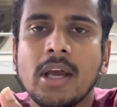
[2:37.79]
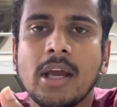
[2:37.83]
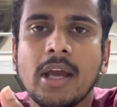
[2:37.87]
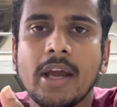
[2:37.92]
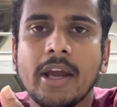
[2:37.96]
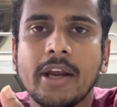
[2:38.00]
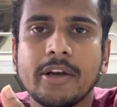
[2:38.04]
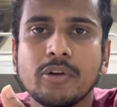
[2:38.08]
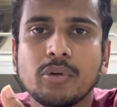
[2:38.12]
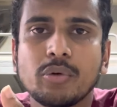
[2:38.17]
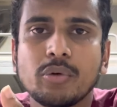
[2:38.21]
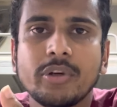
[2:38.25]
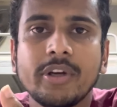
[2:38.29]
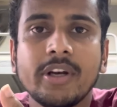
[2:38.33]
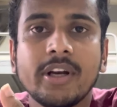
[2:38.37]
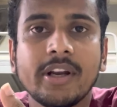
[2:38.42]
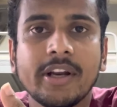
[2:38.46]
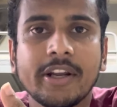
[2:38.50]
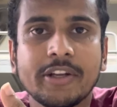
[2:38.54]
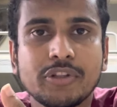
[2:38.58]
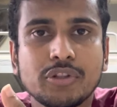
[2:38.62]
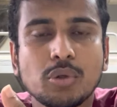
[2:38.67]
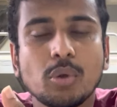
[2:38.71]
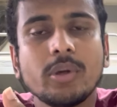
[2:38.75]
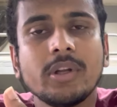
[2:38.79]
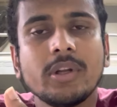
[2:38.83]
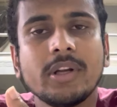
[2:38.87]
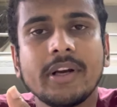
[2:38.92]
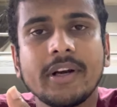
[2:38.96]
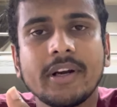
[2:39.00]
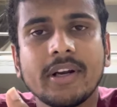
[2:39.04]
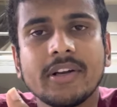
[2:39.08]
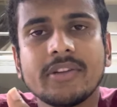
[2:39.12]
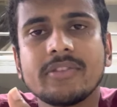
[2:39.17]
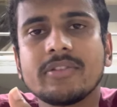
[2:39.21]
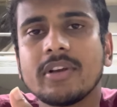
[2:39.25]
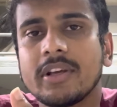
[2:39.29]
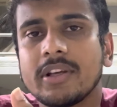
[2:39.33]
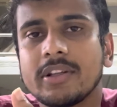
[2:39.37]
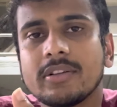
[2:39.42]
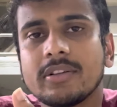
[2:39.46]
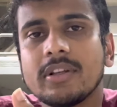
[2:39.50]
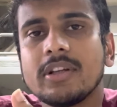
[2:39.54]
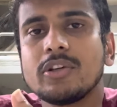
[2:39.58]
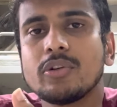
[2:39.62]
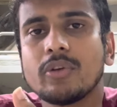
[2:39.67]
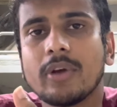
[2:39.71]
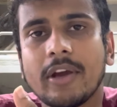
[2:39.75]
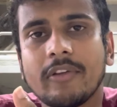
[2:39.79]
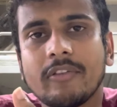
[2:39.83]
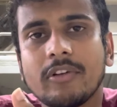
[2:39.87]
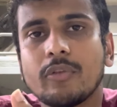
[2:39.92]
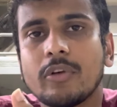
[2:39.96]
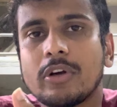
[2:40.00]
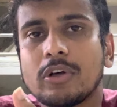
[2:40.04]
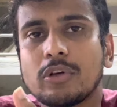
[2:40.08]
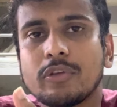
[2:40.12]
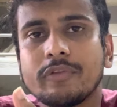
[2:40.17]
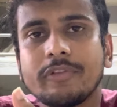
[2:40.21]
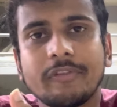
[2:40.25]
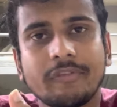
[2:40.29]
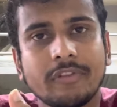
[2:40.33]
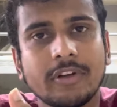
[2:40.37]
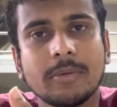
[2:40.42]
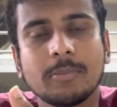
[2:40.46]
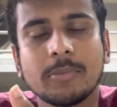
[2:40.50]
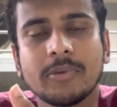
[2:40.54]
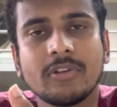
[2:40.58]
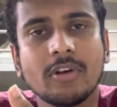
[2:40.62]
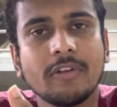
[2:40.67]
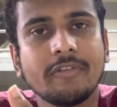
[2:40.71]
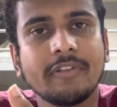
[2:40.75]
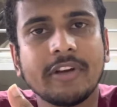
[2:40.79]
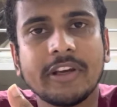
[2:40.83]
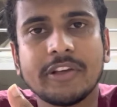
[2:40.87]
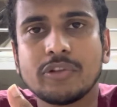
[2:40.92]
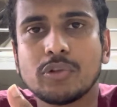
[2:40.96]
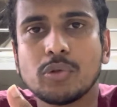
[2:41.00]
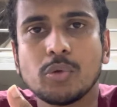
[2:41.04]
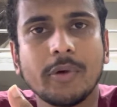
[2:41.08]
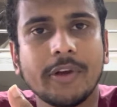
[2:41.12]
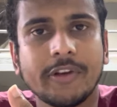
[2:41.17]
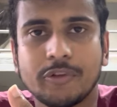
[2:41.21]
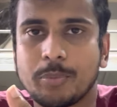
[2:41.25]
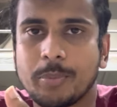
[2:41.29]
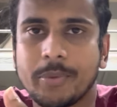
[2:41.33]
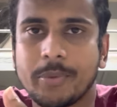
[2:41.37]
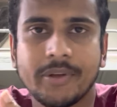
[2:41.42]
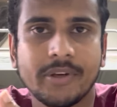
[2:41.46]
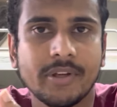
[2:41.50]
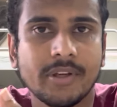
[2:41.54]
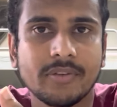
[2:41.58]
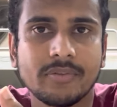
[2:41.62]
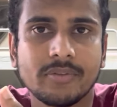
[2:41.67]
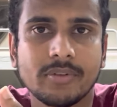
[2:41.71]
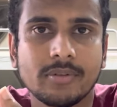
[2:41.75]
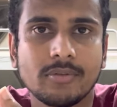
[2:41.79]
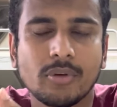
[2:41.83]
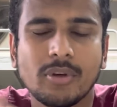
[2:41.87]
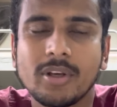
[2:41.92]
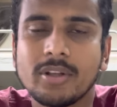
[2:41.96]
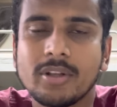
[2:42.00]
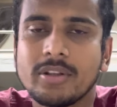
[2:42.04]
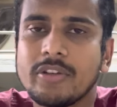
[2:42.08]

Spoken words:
and you need an HOD letter saying that you have a 12 to 15 months of ICU experience, okay.